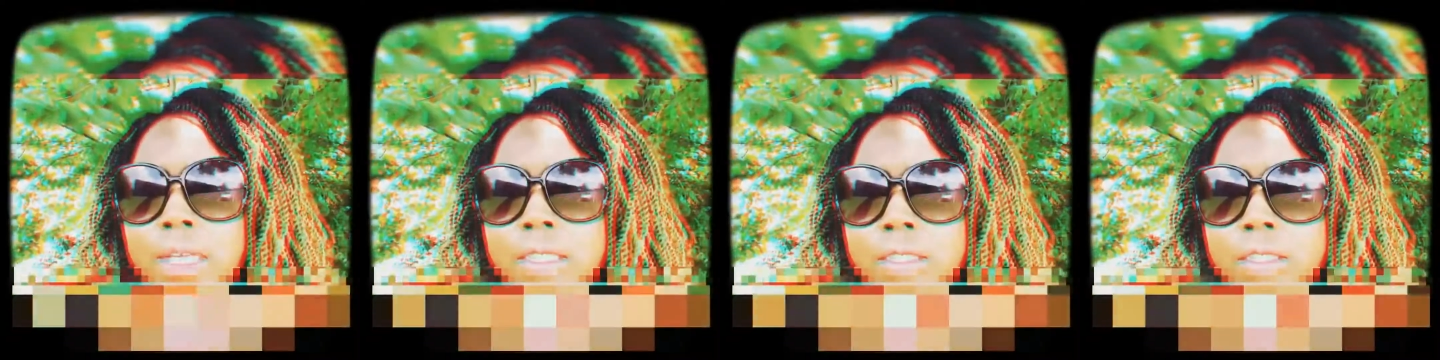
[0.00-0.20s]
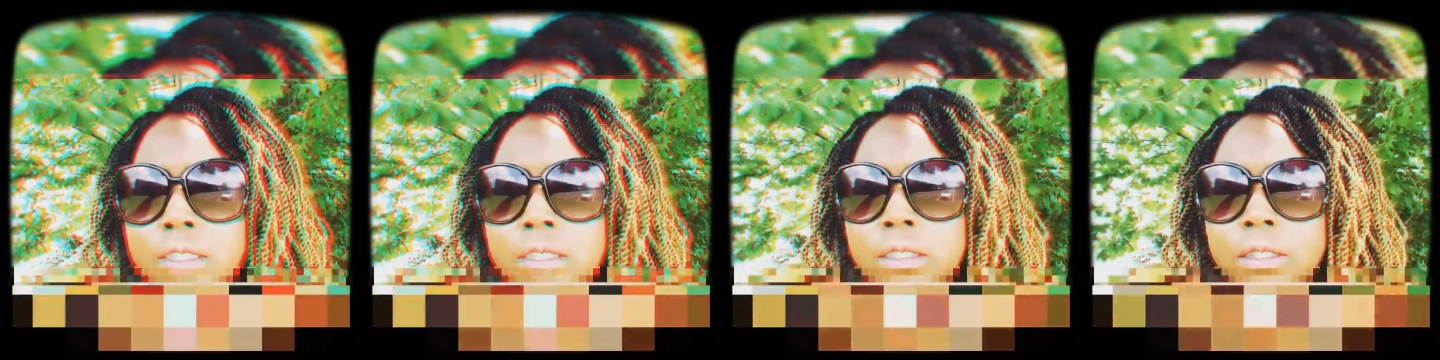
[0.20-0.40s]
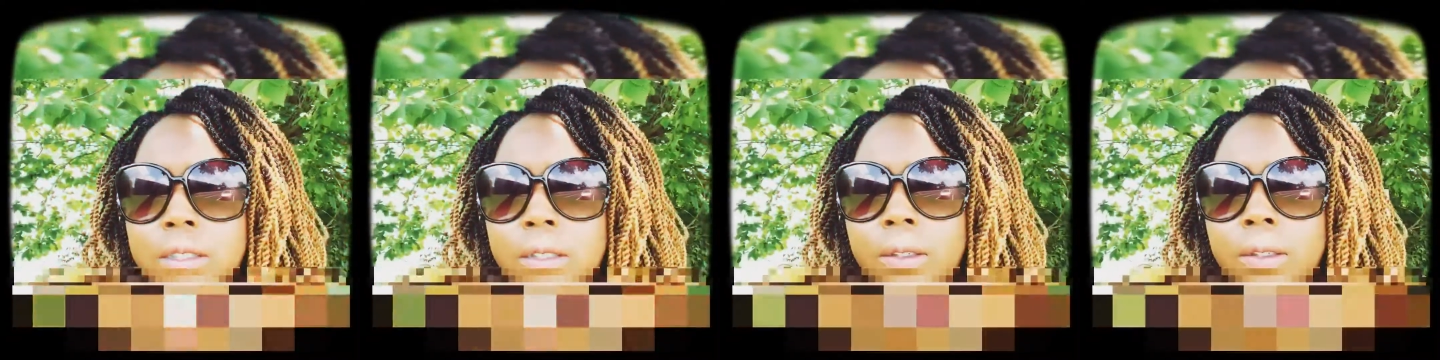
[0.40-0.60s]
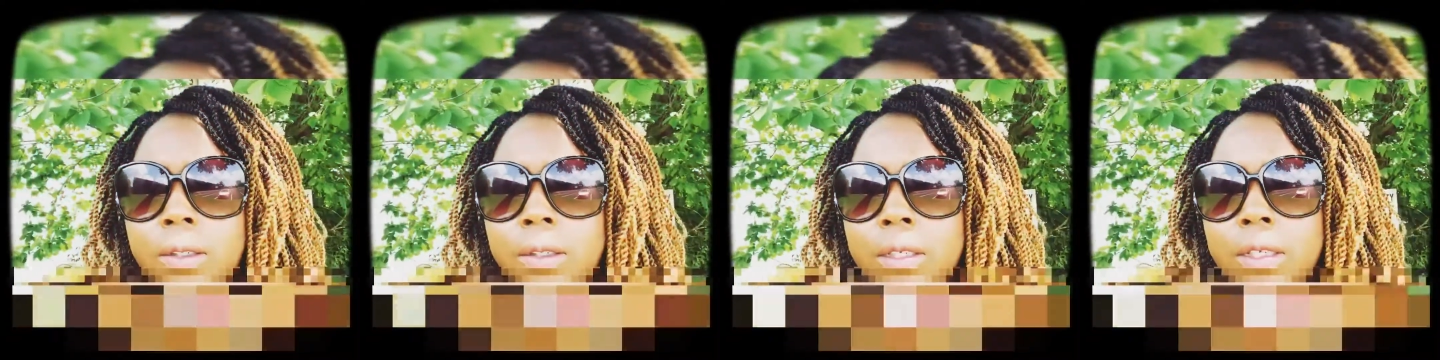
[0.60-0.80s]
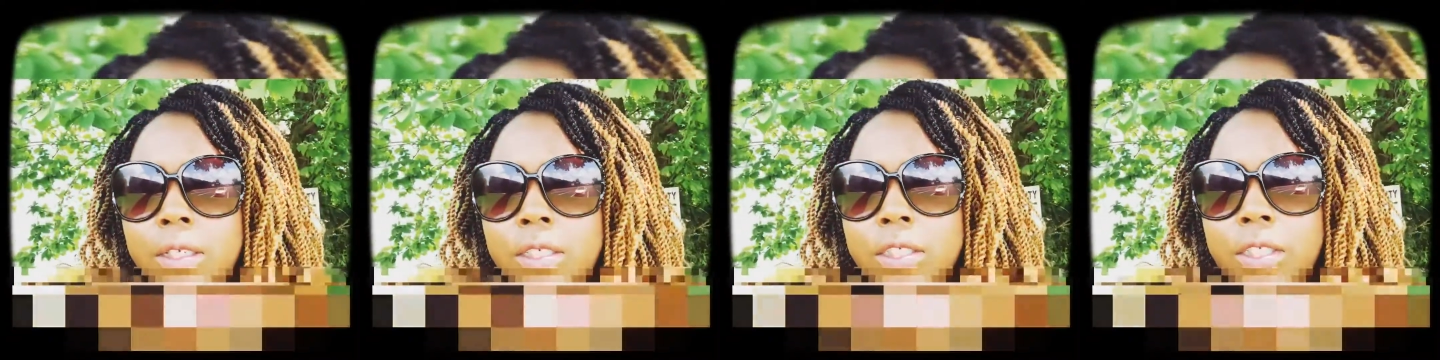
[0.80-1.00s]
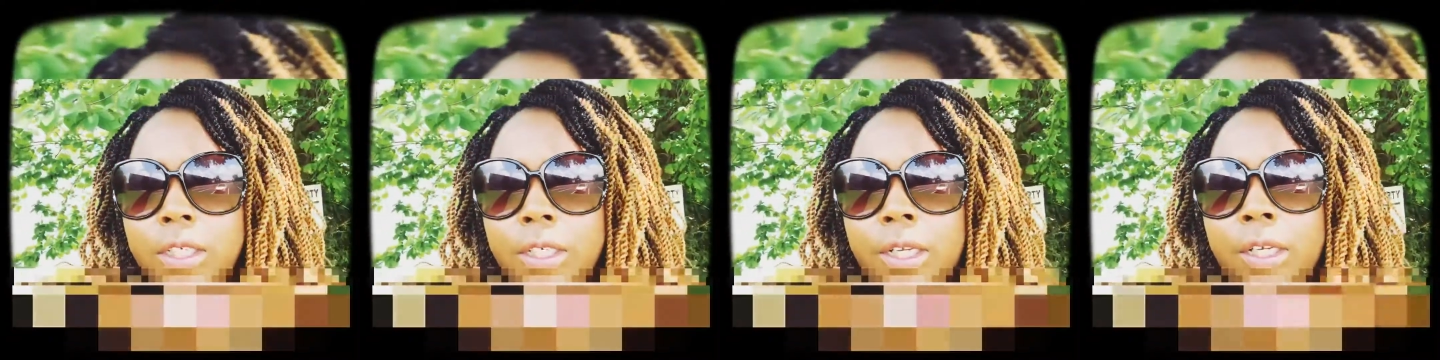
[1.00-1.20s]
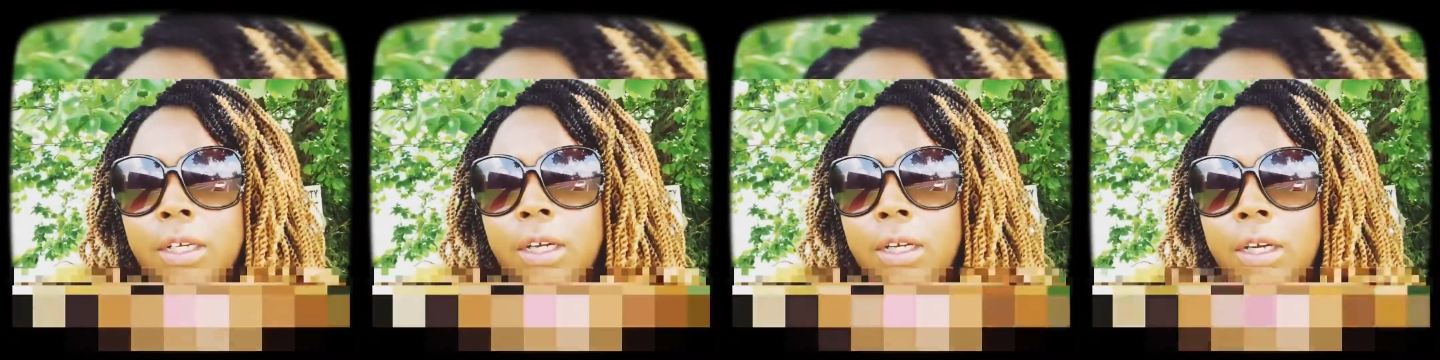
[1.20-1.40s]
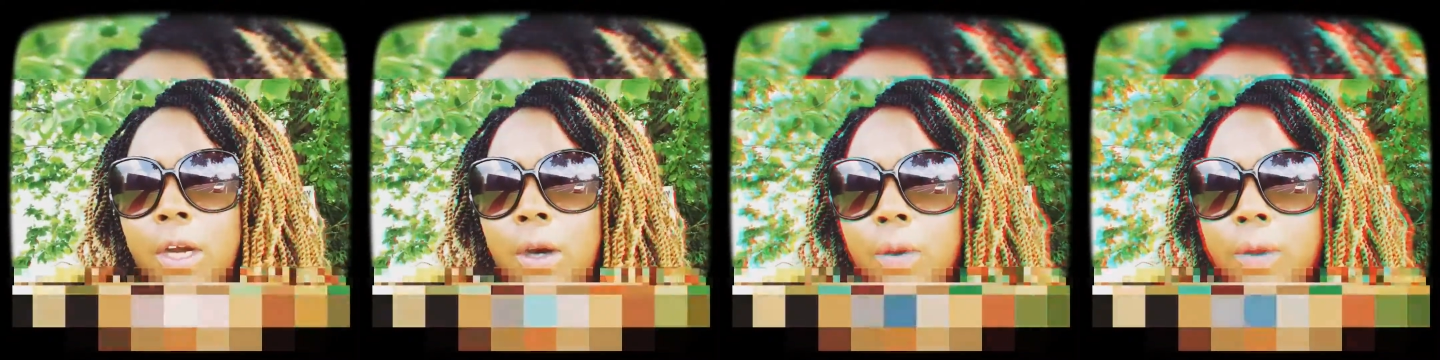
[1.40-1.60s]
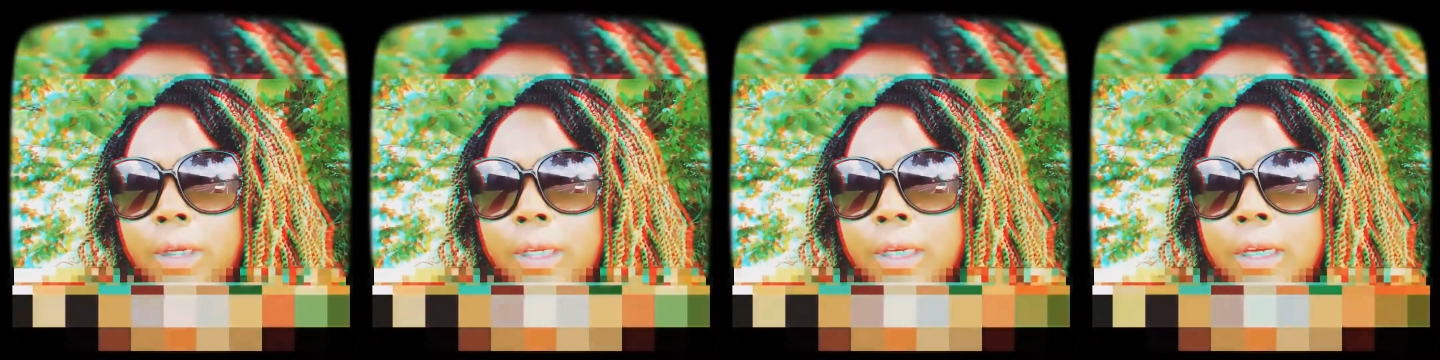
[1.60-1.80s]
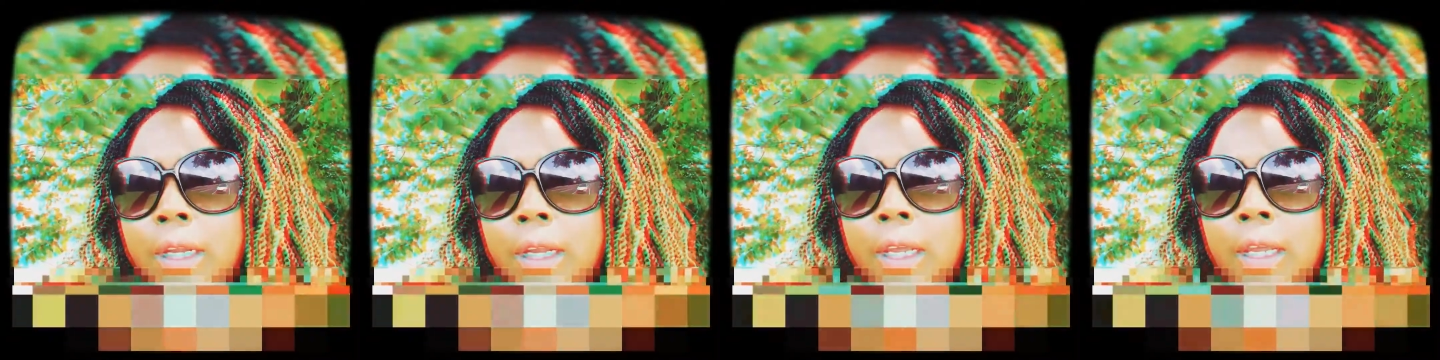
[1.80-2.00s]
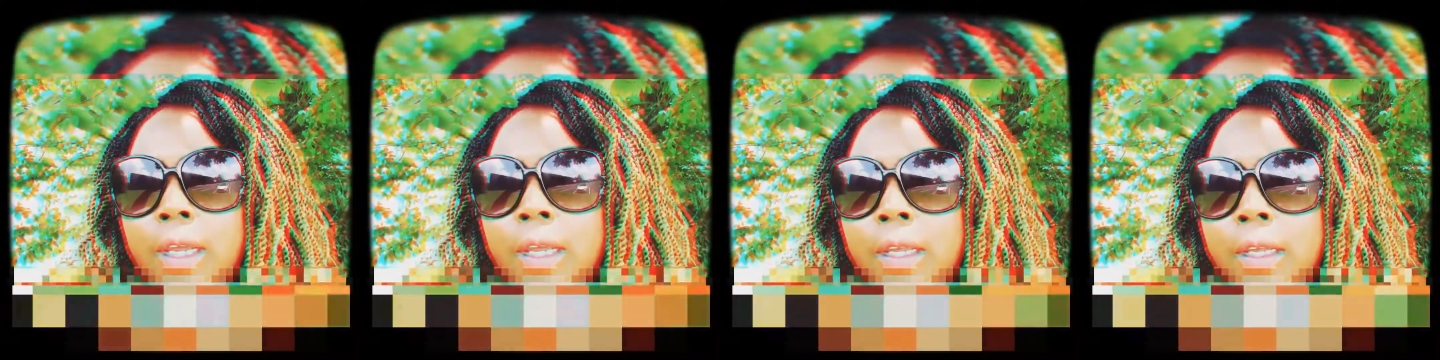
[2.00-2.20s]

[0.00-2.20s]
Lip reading: to my sister, Shanika Nolan.